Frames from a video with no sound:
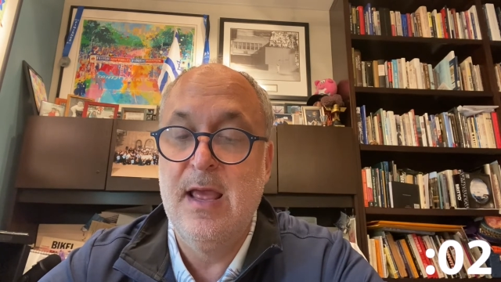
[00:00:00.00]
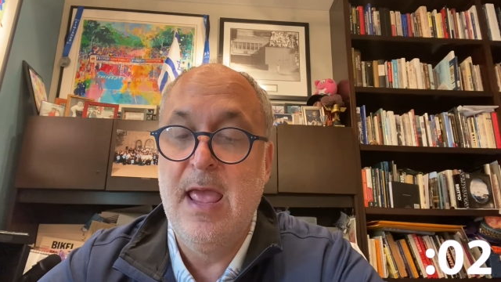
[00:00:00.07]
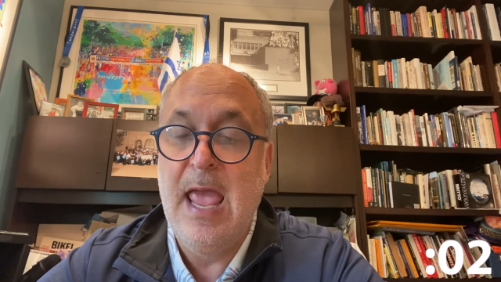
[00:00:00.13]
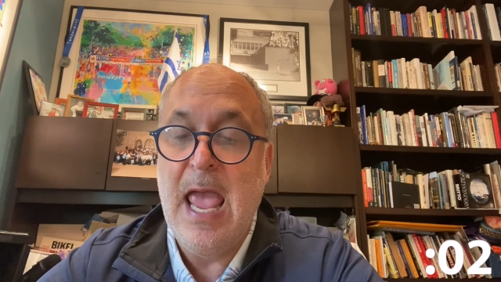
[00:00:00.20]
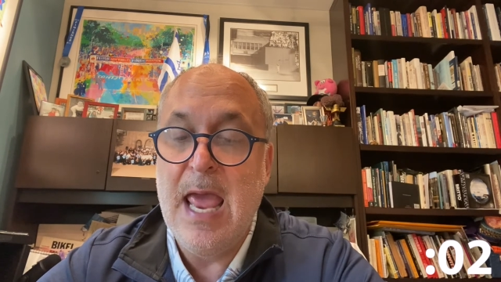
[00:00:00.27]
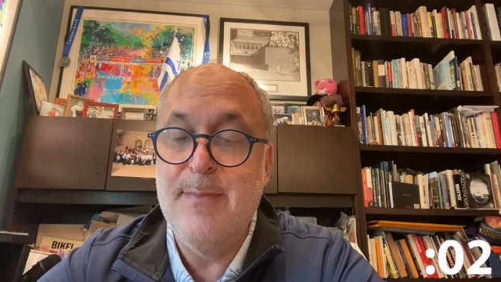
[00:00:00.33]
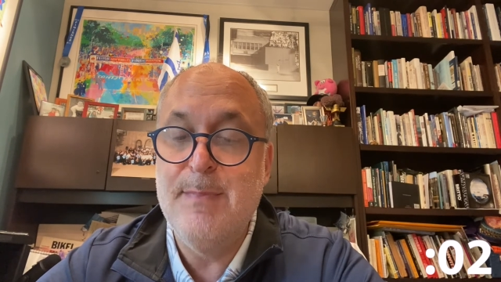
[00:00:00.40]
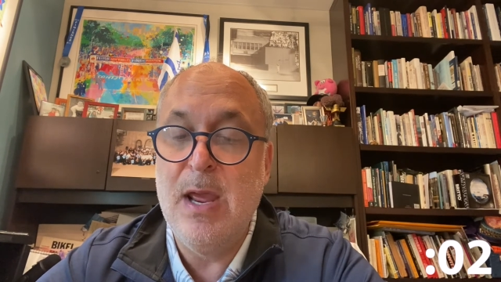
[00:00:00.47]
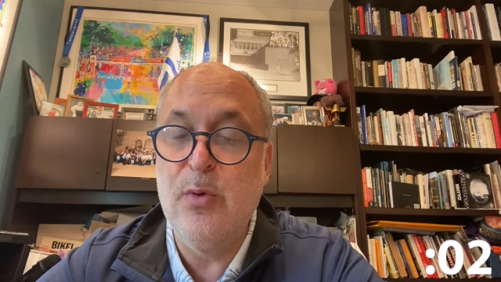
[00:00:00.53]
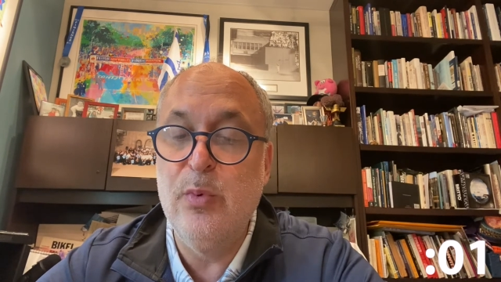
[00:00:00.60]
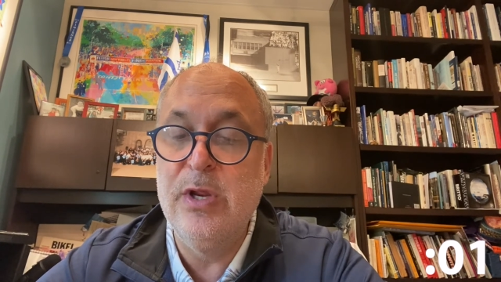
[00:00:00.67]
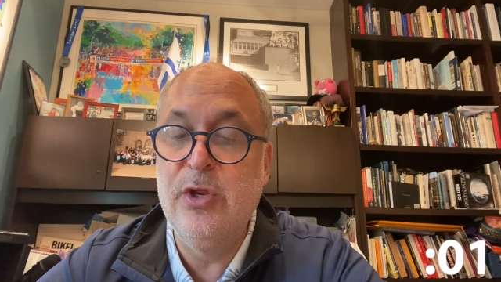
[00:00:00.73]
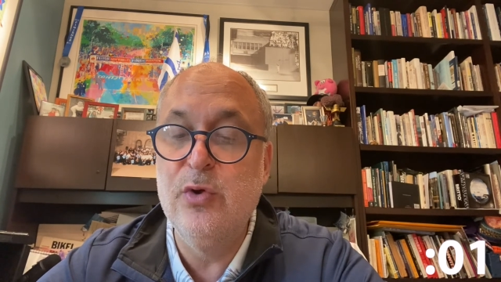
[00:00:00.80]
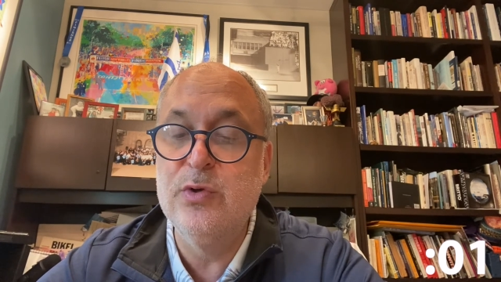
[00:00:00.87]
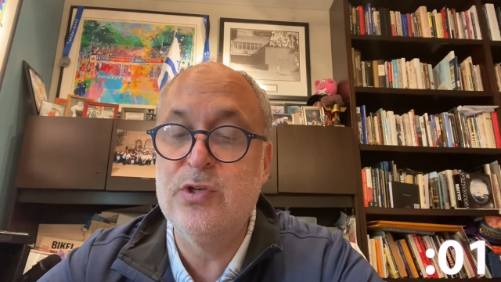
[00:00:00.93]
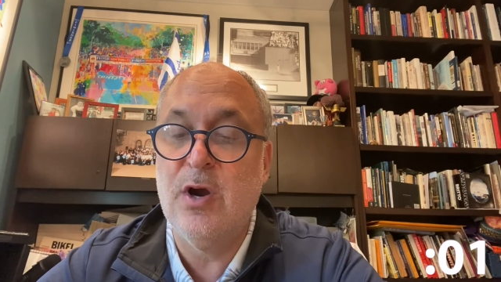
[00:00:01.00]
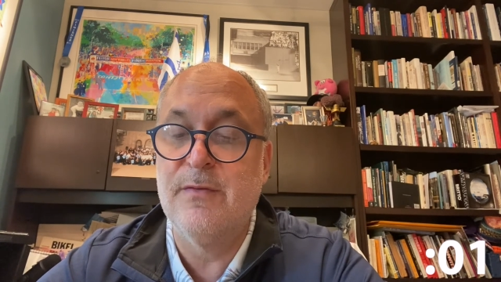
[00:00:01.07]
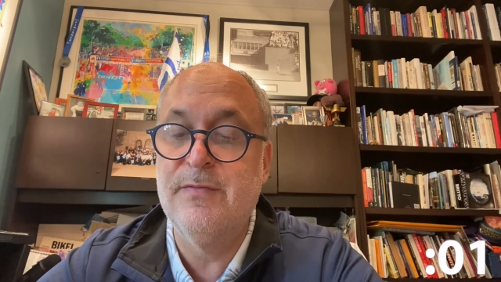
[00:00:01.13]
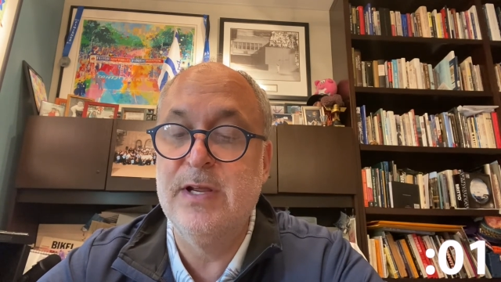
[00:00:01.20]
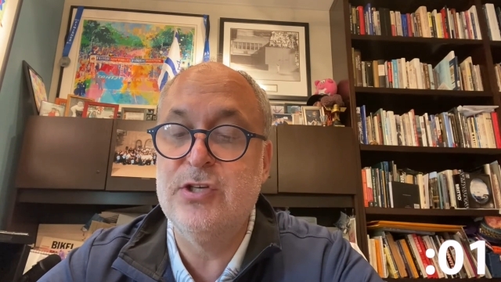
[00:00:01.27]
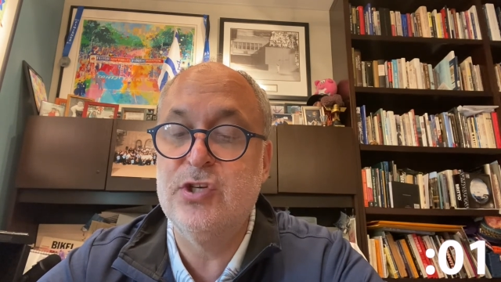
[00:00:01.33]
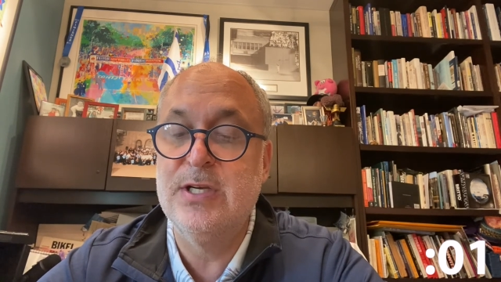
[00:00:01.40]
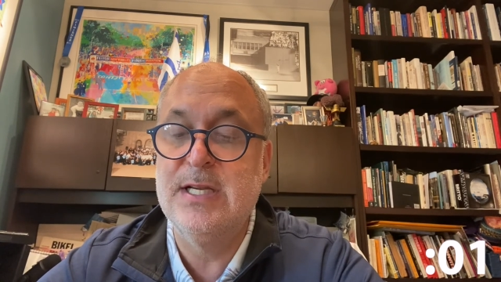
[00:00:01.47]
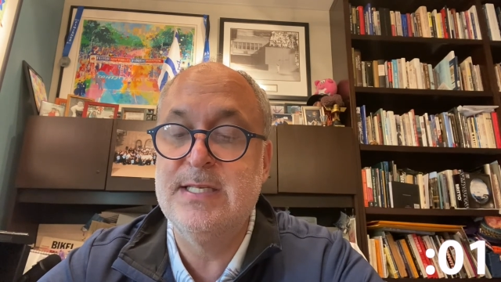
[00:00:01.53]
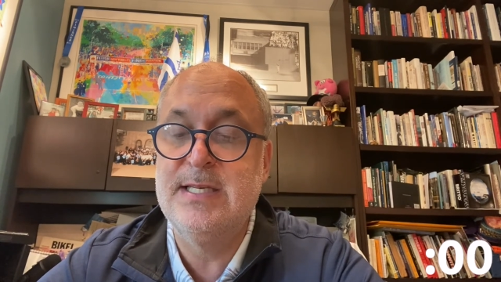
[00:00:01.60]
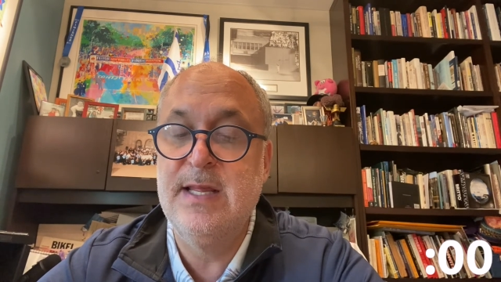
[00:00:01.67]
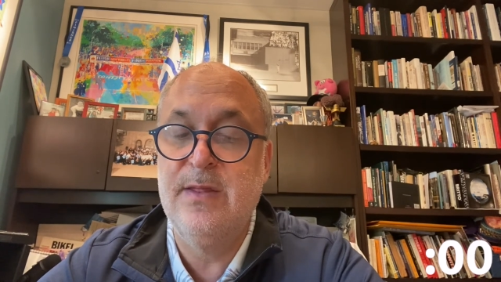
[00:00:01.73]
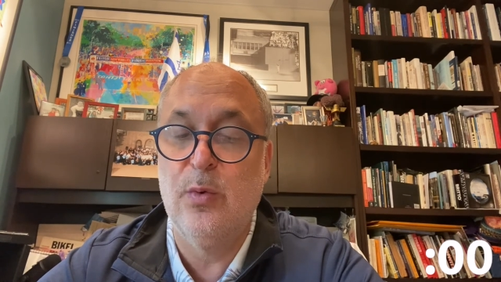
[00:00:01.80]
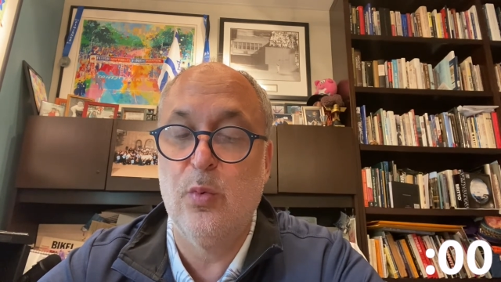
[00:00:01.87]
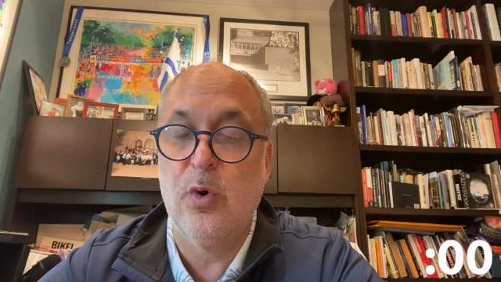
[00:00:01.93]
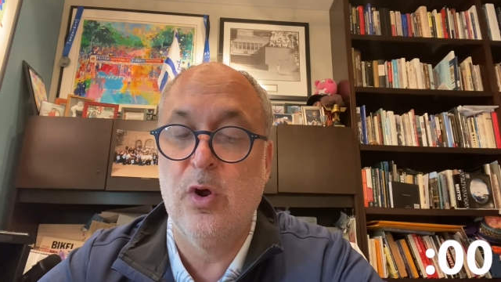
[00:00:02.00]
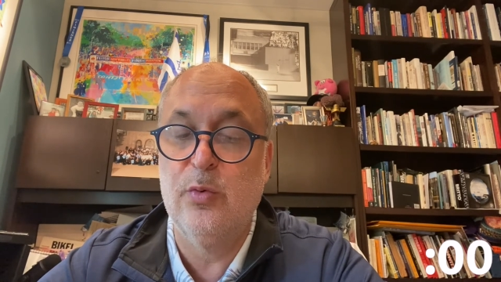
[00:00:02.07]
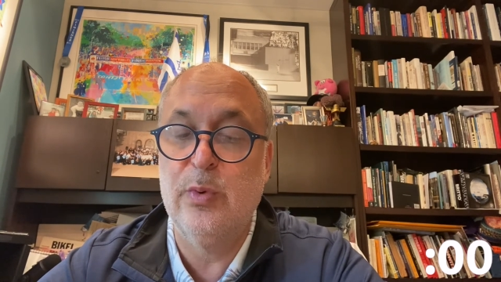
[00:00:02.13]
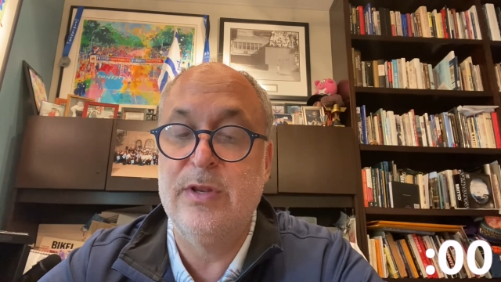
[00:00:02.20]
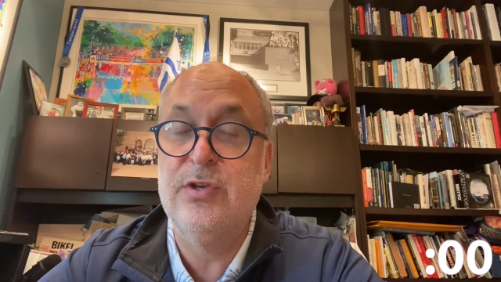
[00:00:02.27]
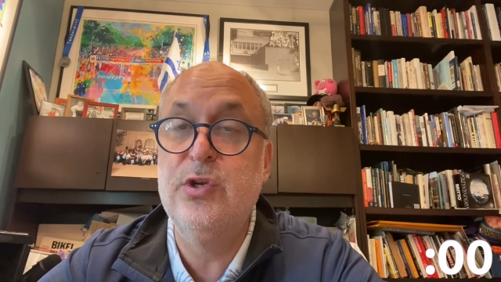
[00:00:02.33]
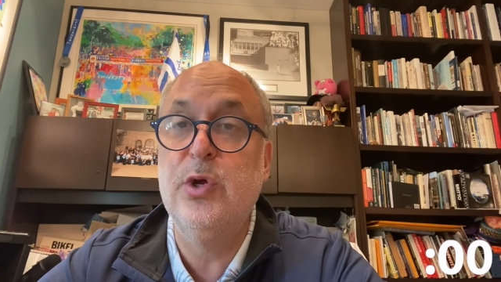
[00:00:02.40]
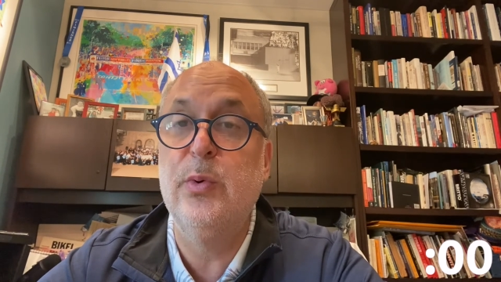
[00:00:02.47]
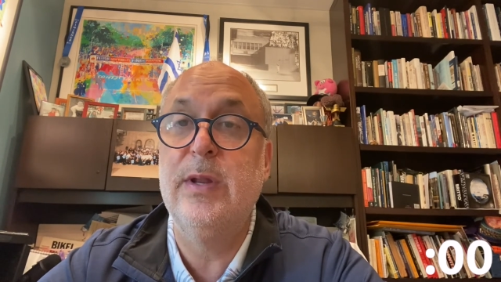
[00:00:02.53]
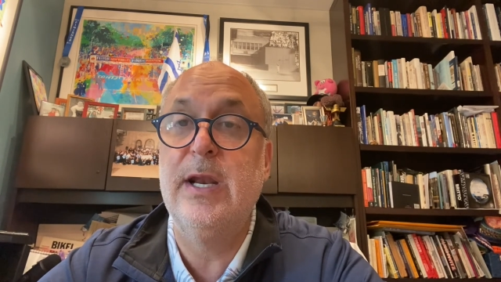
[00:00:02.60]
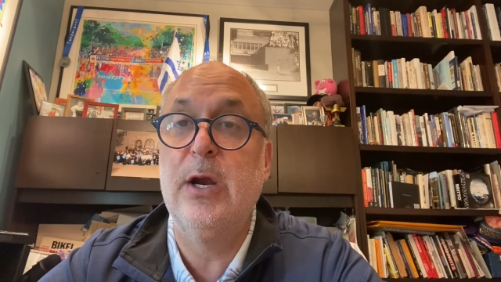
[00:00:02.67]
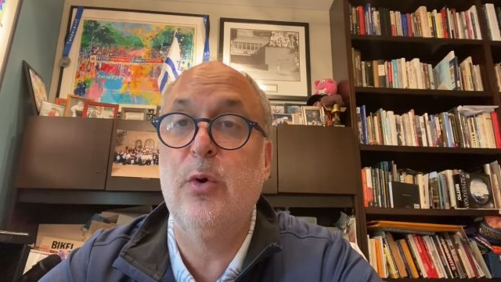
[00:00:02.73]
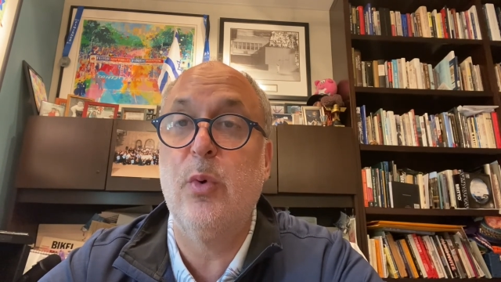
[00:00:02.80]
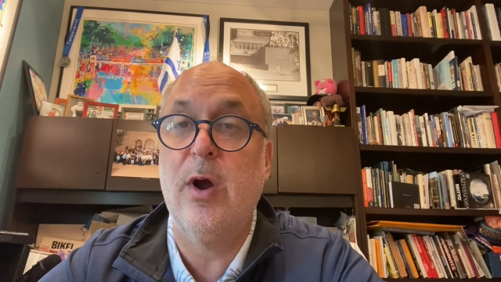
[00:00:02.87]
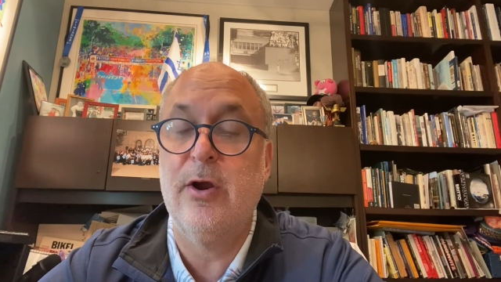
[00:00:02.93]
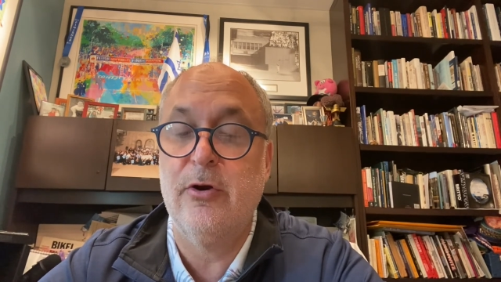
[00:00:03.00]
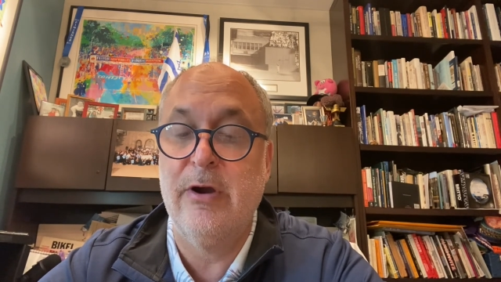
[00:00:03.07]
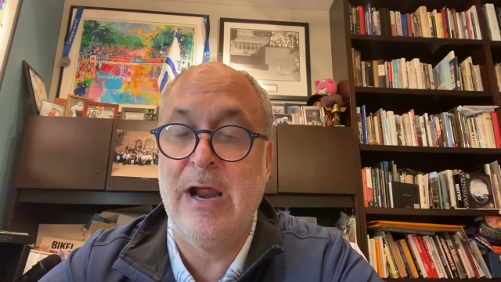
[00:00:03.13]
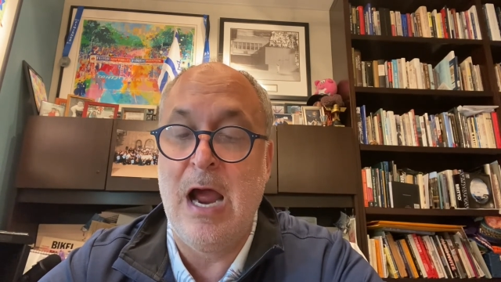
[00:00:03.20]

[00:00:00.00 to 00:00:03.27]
And may we use our vision to see the world with new and inquiring